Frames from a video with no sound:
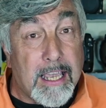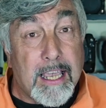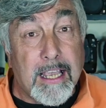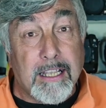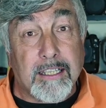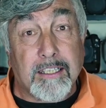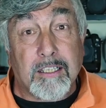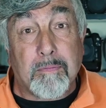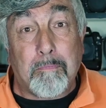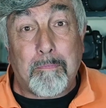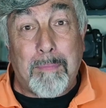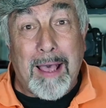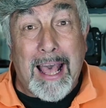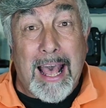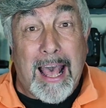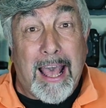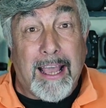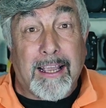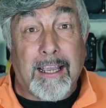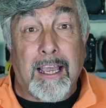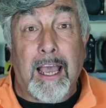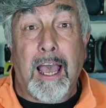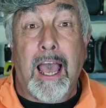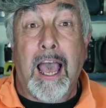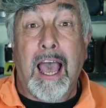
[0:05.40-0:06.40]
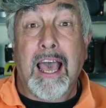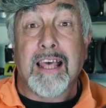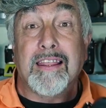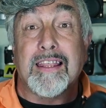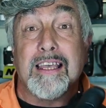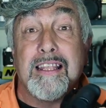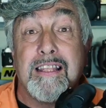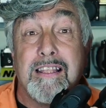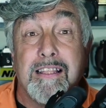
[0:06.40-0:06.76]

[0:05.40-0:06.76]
it's back, the